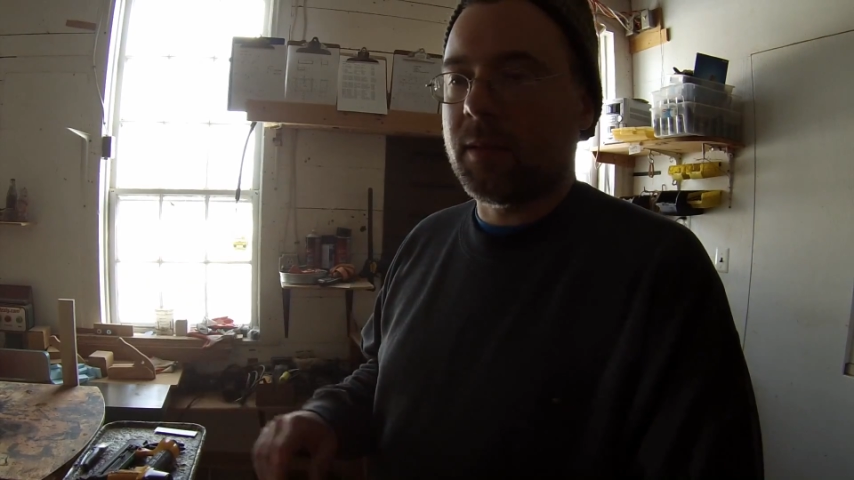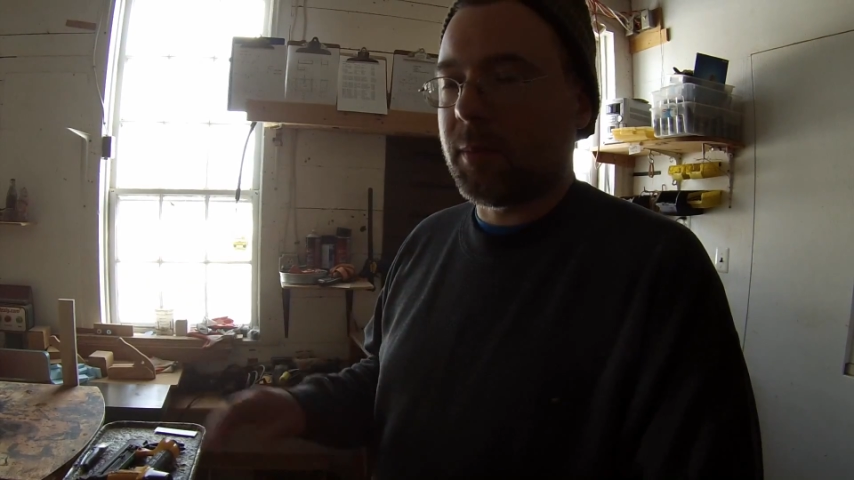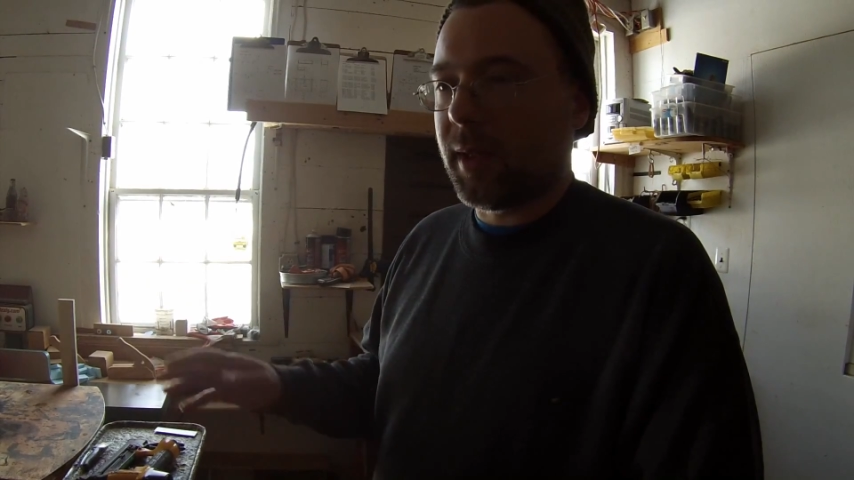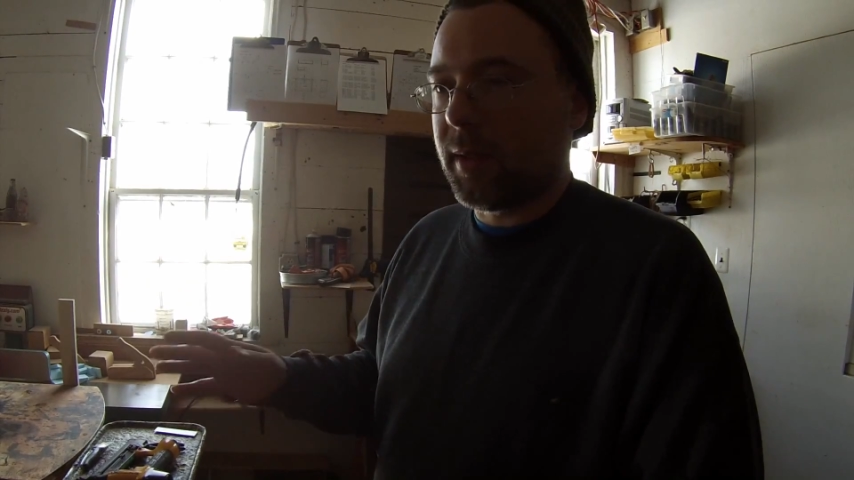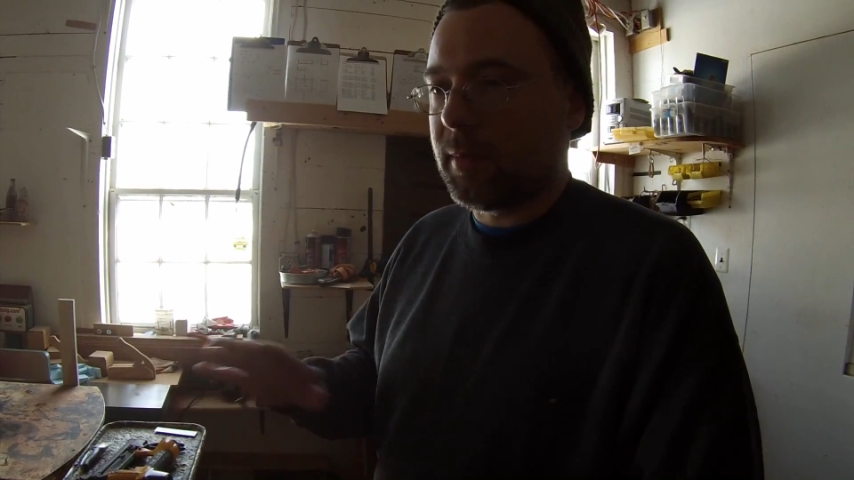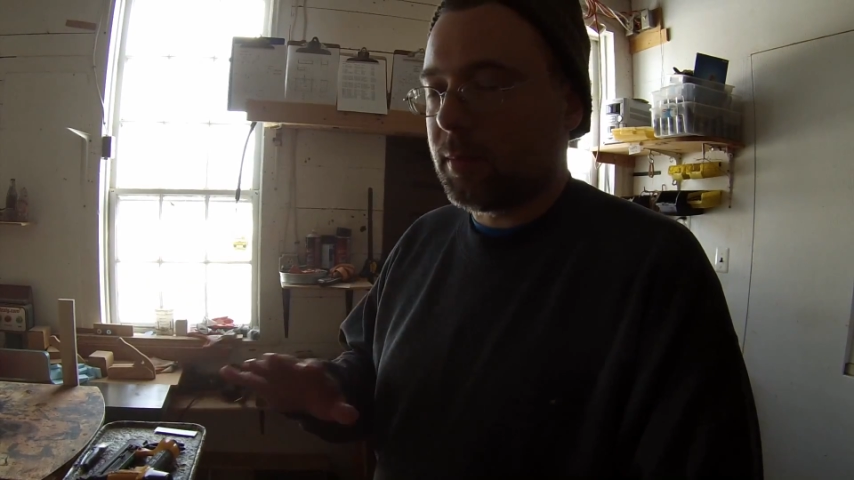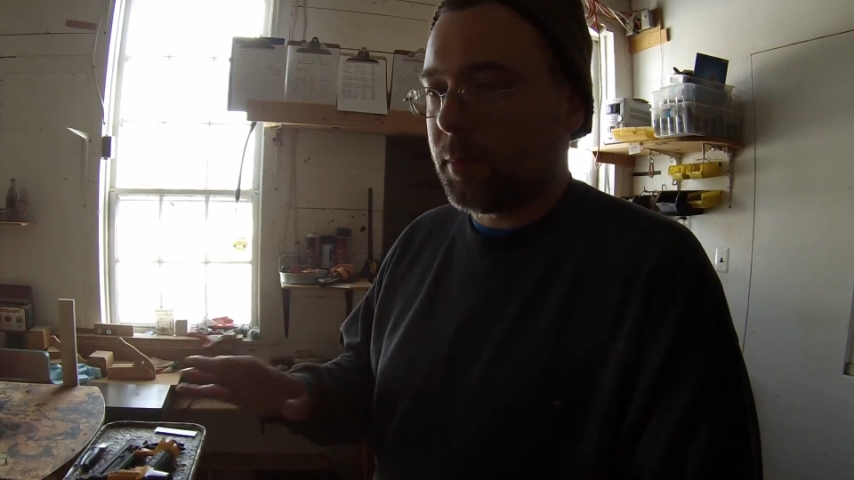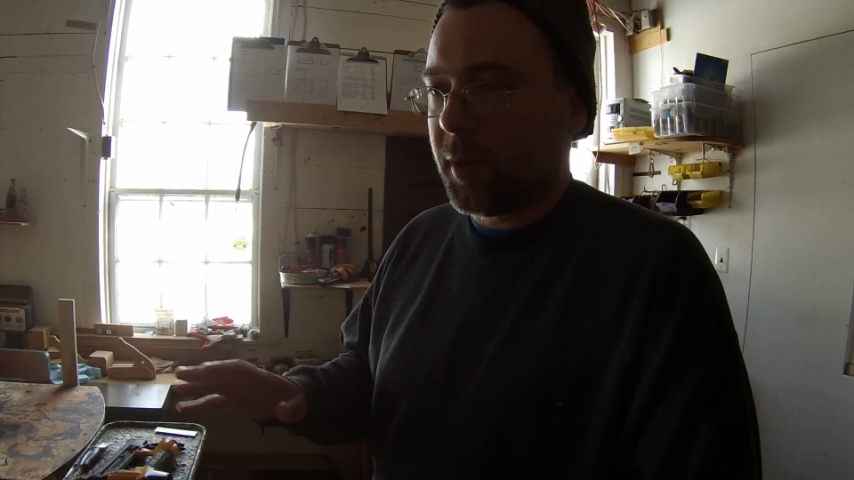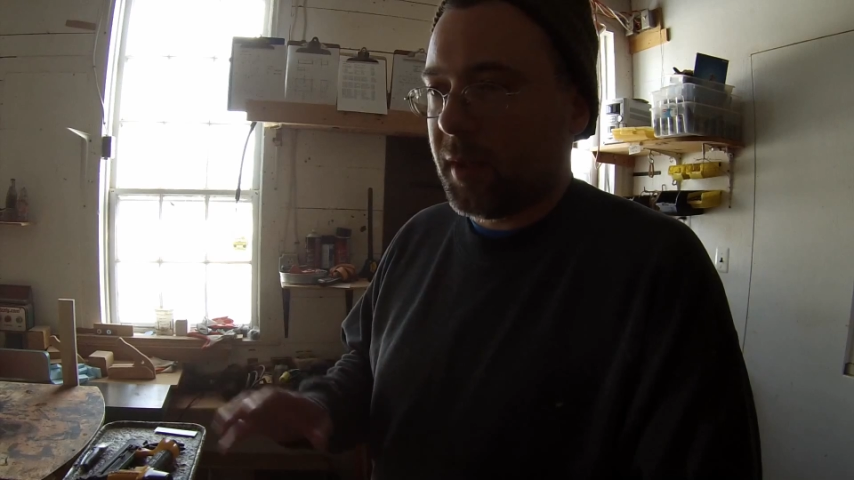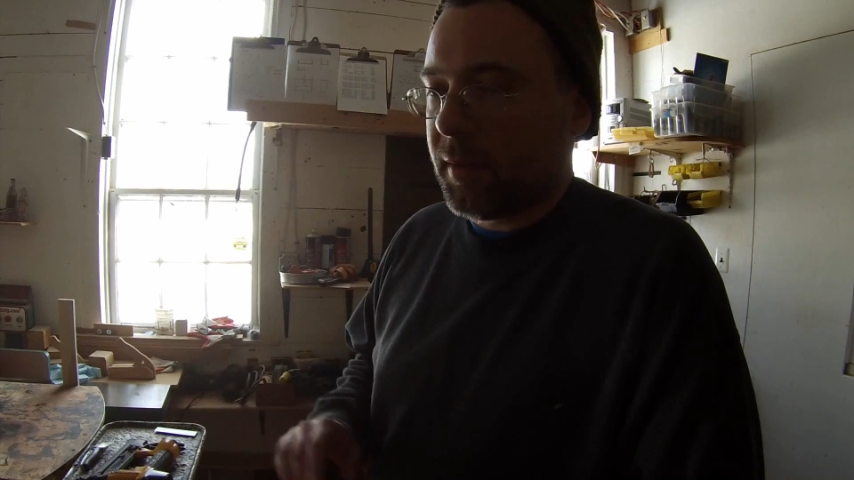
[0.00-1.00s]
in my
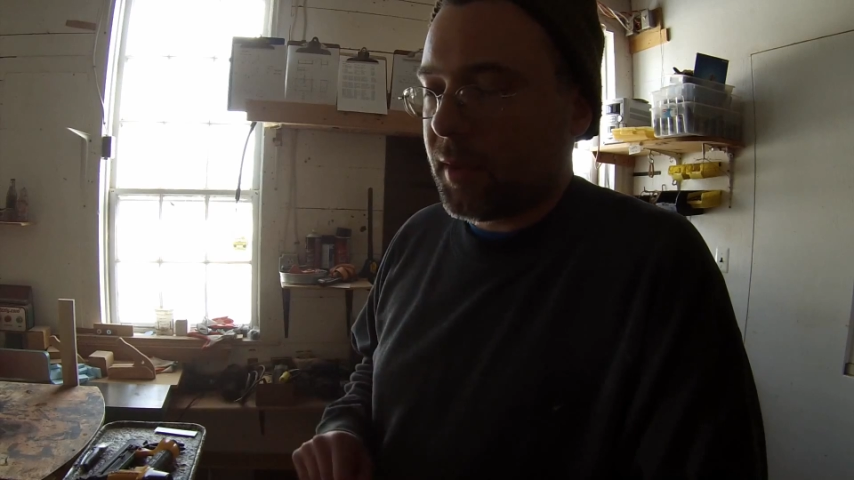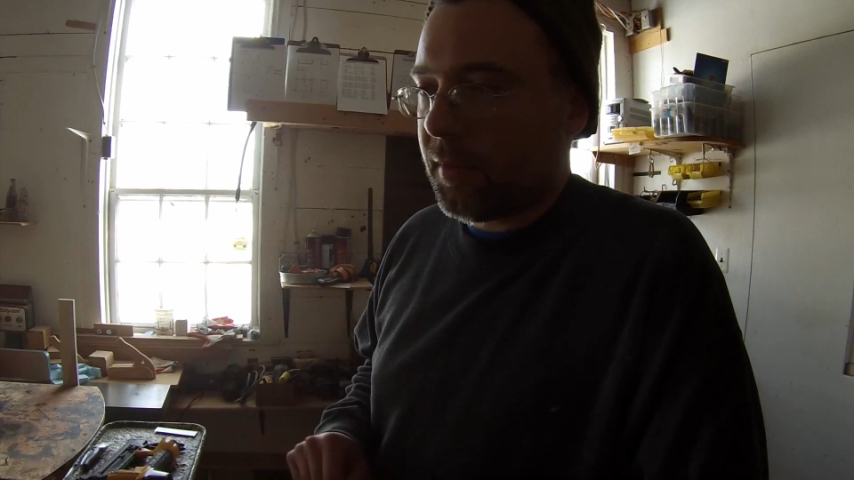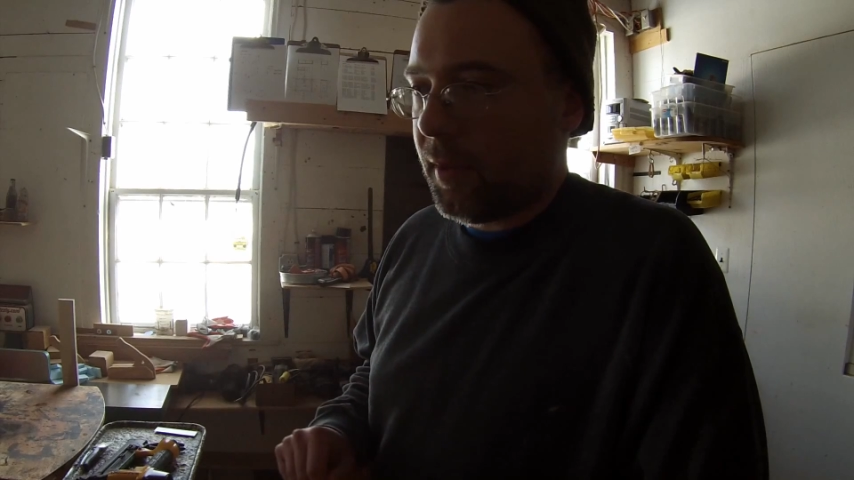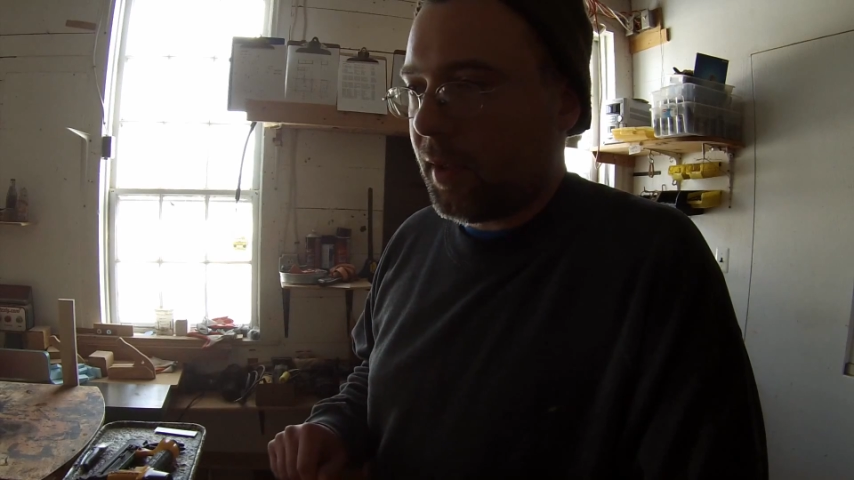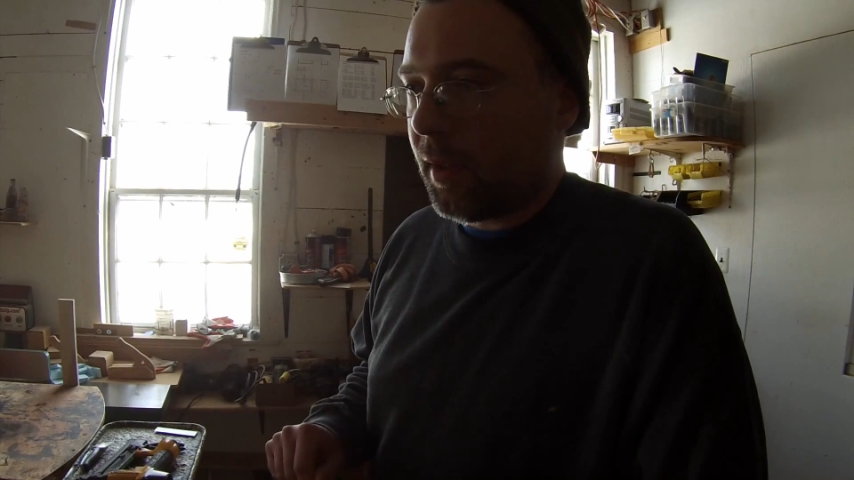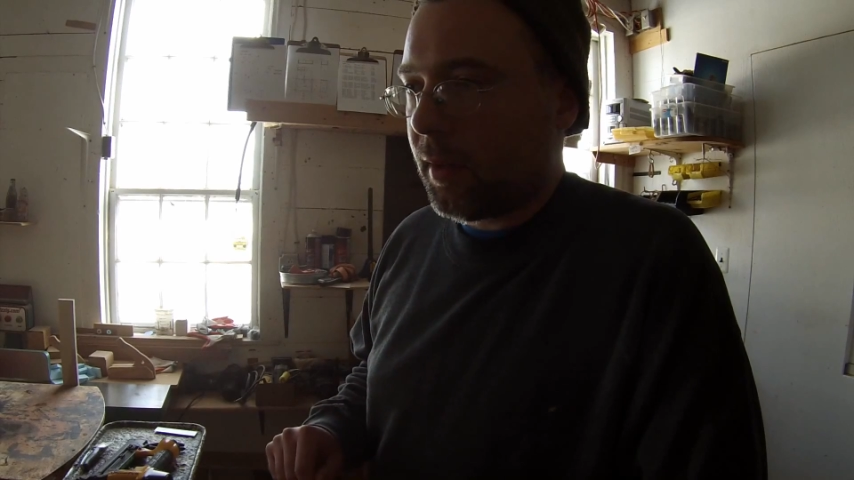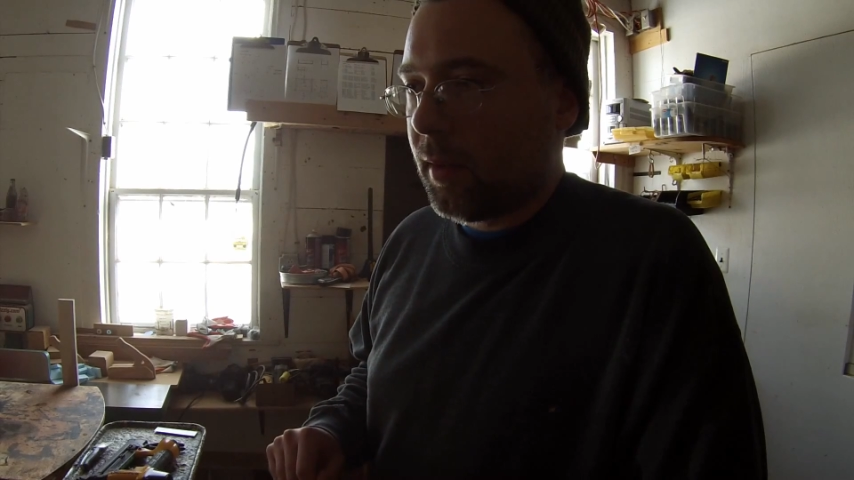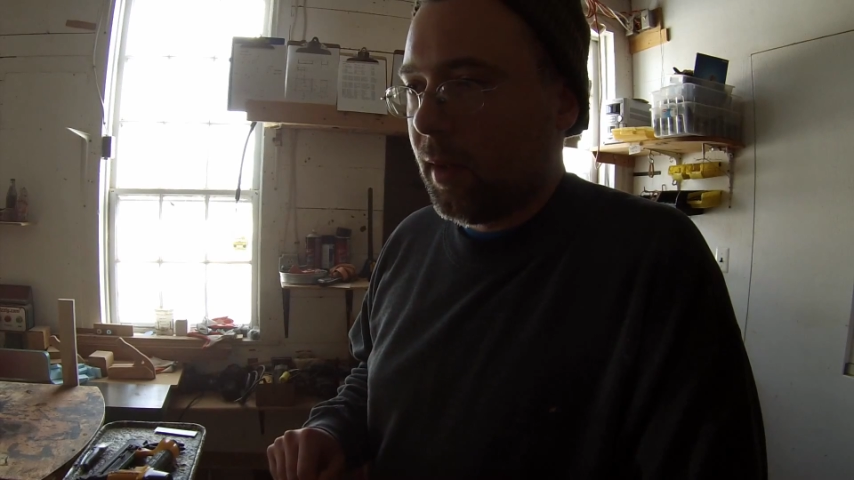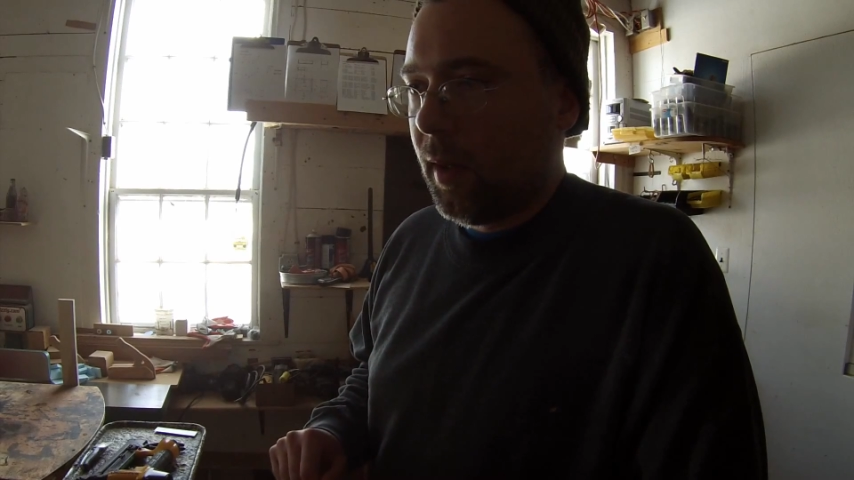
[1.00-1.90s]
previous video,